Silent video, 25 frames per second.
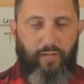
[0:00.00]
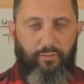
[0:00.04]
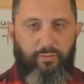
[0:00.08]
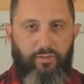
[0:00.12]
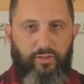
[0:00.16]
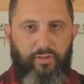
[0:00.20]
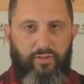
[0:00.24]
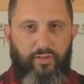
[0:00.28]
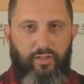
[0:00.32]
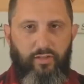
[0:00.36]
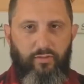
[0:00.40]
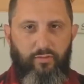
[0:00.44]
I
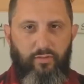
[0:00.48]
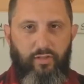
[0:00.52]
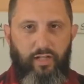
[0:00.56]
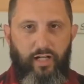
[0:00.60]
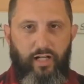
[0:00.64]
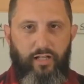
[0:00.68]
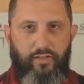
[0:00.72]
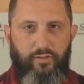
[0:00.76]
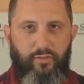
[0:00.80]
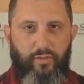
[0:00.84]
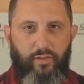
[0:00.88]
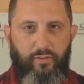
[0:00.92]
was a single
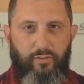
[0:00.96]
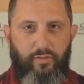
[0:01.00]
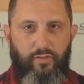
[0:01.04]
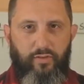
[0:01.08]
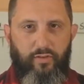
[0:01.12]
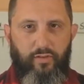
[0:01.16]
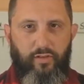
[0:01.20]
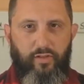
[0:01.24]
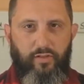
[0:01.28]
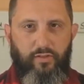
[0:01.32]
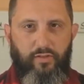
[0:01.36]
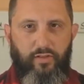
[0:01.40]
guy till I was
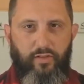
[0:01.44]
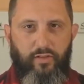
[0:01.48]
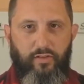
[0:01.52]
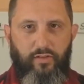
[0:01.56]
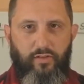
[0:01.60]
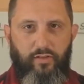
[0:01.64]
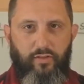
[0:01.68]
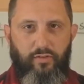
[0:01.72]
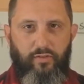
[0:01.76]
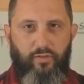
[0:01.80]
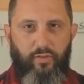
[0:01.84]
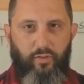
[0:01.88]

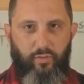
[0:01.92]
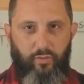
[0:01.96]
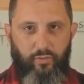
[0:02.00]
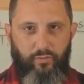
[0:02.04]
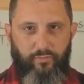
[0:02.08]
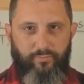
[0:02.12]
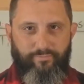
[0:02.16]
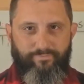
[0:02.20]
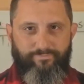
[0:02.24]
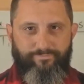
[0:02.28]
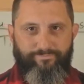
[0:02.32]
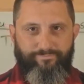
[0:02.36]
36 years
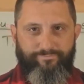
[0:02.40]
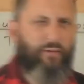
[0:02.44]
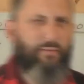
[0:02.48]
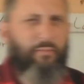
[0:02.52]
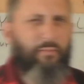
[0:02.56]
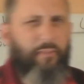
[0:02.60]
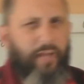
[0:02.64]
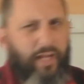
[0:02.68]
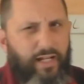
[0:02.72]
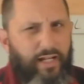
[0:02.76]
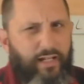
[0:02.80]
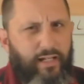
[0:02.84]
old.
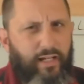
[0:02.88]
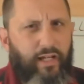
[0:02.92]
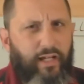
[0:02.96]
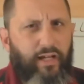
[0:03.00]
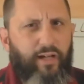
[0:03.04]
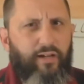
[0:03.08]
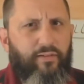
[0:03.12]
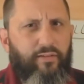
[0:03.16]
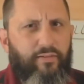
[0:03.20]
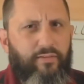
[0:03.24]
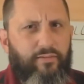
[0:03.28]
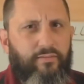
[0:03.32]
I'm a man
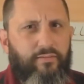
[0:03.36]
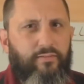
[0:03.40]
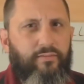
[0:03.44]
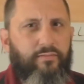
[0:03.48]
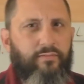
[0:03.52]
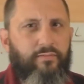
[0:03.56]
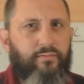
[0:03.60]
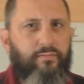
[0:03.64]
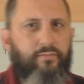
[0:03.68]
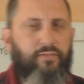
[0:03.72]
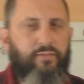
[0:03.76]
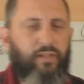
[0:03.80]
now.
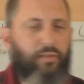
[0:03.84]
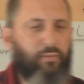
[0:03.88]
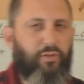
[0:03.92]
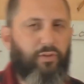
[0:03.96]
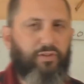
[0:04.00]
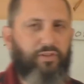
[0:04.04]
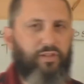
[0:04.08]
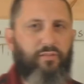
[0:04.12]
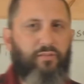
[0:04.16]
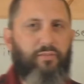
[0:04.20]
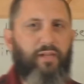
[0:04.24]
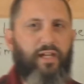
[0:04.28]
I
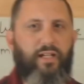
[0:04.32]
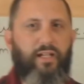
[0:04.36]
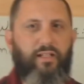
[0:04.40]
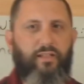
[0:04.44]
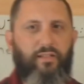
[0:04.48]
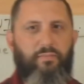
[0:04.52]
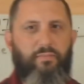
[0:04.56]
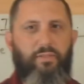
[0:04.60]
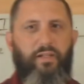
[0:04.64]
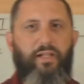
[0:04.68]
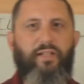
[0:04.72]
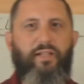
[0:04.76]
wasn't a man
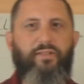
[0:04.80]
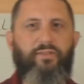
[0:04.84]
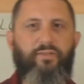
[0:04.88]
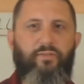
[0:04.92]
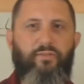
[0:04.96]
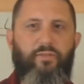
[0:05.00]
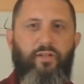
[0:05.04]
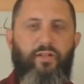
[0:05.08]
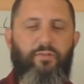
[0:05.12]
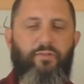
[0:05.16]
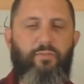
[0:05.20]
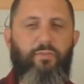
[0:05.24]
in the
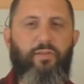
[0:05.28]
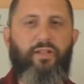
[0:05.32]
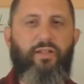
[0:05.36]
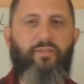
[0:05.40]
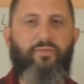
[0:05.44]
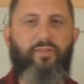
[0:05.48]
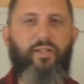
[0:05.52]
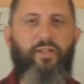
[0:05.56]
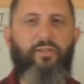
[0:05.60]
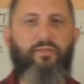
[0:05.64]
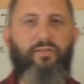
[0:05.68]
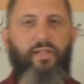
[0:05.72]
past when I was
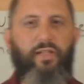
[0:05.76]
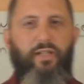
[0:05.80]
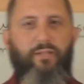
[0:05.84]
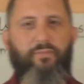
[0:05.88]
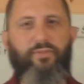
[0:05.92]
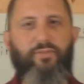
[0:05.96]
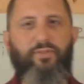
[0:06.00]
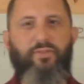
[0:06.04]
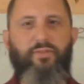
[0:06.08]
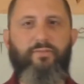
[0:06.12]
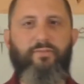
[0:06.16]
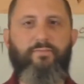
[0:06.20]
playing video
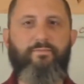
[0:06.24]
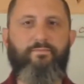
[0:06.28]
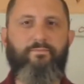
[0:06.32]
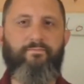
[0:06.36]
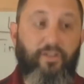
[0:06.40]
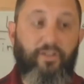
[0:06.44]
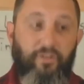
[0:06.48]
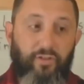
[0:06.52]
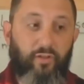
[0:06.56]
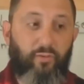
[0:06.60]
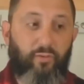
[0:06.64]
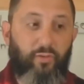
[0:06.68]
games.
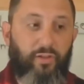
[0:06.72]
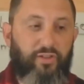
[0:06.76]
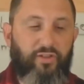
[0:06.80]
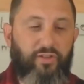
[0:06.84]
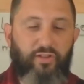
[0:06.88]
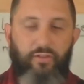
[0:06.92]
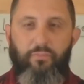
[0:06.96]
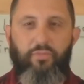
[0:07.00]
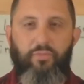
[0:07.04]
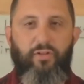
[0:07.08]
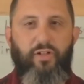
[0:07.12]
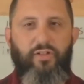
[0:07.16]
I sure
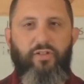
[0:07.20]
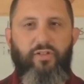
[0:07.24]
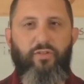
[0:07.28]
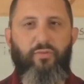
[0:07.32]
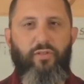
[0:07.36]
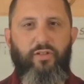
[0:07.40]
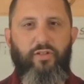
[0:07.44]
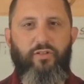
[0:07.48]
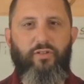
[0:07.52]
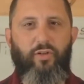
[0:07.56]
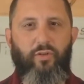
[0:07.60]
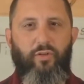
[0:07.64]
wish some
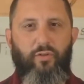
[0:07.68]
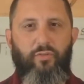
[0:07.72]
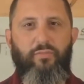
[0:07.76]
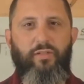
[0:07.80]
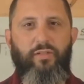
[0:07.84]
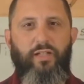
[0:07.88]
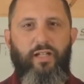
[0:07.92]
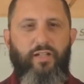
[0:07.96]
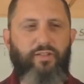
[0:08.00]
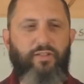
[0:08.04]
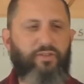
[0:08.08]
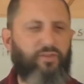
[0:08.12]
preacher would have
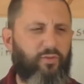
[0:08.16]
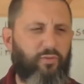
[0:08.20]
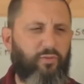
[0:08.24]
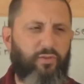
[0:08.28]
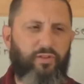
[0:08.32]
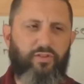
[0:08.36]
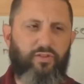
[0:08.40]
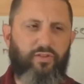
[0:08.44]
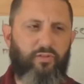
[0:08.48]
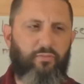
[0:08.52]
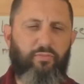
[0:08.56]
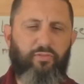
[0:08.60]
told me. I sure
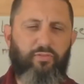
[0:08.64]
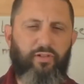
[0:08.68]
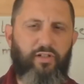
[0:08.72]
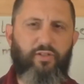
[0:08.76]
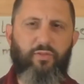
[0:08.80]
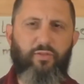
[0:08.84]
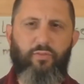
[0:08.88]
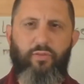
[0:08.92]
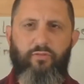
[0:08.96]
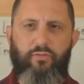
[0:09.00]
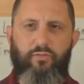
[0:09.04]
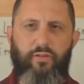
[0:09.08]
wish some
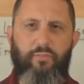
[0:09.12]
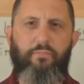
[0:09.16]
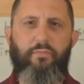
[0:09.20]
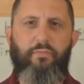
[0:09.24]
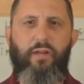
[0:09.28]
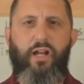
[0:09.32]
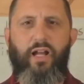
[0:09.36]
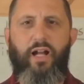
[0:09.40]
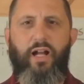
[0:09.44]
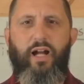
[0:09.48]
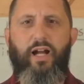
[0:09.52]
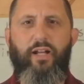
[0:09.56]
preacher would have ripped
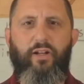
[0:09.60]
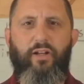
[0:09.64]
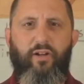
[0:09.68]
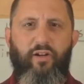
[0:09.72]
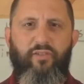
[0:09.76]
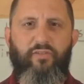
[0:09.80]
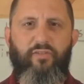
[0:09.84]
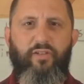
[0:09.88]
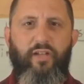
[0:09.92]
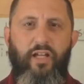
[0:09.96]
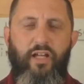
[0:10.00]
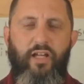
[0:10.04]
my hide
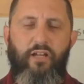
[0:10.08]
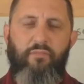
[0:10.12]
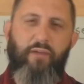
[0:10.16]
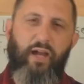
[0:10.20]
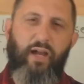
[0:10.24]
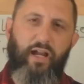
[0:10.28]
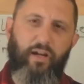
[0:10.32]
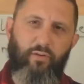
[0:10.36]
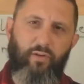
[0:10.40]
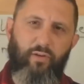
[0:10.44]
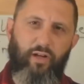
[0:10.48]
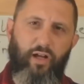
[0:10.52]
off
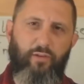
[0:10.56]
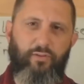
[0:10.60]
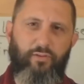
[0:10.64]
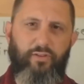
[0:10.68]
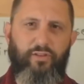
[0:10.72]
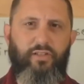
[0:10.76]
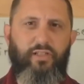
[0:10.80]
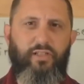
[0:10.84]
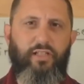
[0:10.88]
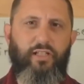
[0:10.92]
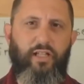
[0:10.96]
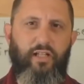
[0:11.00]
back when I
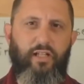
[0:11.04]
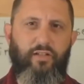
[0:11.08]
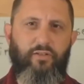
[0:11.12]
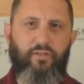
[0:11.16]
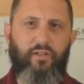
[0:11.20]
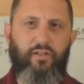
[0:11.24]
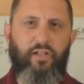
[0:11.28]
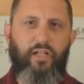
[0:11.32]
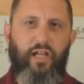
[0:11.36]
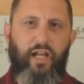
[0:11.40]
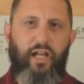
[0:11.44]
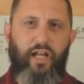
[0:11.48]
was a
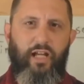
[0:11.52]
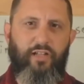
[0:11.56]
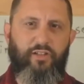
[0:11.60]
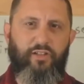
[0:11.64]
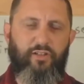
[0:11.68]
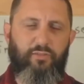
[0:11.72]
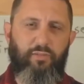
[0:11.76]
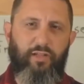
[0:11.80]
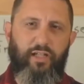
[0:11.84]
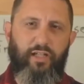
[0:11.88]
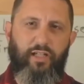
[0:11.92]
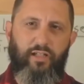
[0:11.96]
teenager and
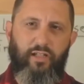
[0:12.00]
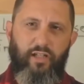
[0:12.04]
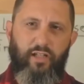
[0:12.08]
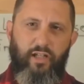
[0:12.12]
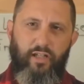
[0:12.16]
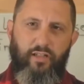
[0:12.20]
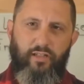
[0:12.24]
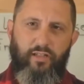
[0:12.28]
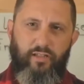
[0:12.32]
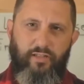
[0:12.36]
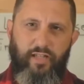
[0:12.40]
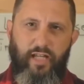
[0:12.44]
explained
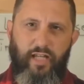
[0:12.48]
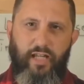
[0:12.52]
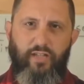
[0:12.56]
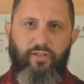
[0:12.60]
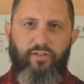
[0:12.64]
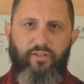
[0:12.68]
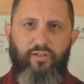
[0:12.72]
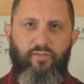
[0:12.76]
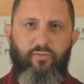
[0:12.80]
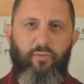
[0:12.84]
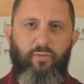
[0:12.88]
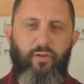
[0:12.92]
the
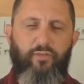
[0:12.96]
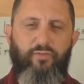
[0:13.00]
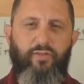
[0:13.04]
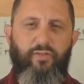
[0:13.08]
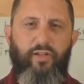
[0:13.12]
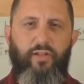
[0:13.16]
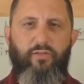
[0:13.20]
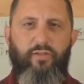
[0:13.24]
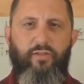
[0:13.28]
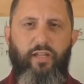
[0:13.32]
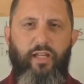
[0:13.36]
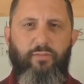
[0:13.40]
danger of
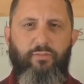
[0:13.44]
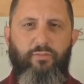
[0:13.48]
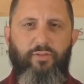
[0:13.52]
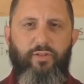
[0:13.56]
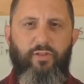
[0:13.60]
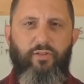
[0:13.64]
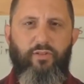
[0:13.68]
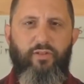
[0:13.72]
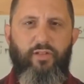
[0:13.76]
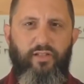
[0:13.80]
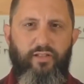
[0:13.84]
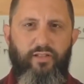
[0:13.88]
what video games
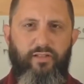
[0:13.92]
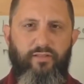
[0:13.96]
do to